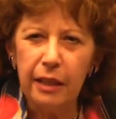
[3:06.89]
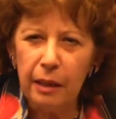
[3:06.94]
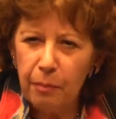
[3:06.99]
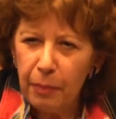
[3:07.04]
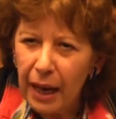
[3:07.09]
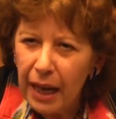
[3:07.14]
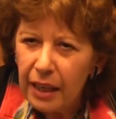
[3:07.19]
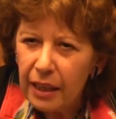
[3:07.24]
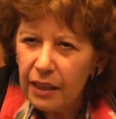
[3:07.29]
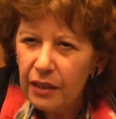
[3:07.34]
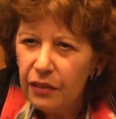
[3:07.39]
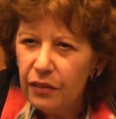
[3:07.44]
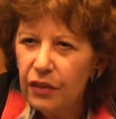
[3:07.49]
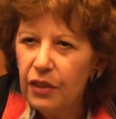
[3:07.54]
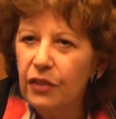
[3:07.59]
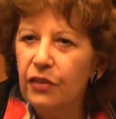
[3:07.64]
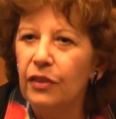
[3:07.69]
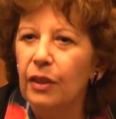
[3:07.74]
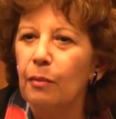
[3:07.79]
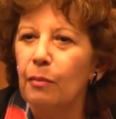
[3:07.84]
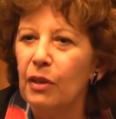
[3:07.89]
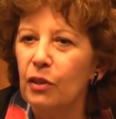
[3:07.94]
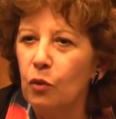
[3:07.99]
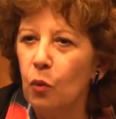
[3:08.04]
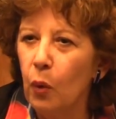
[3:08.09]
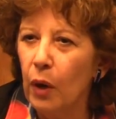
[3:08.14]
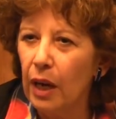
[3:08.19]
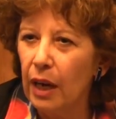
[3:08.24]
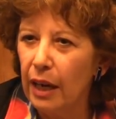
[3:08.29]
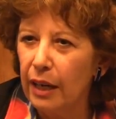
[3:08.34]
the banking system as
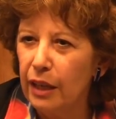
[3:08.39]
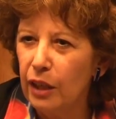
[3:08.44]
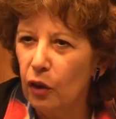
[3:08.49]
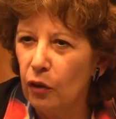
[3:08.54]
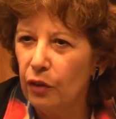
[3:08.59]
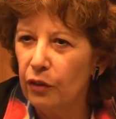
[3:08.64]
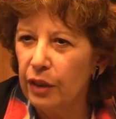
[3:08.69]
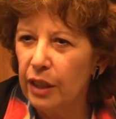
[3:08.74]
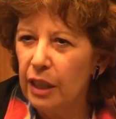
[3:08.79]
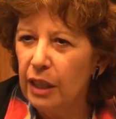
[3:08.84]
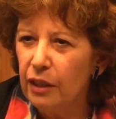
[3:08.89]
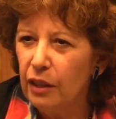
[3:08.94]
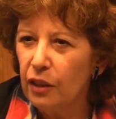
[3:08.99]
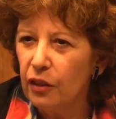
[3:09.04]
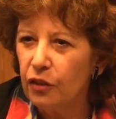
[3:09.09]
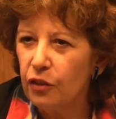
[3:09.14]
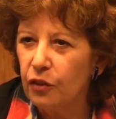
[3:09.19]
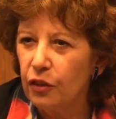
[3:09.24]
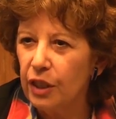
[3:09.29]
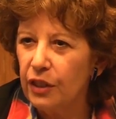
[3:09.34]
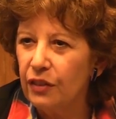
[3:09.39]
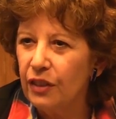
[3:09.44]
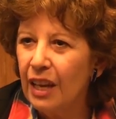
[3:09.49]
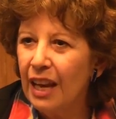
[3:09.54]
well and in other industries,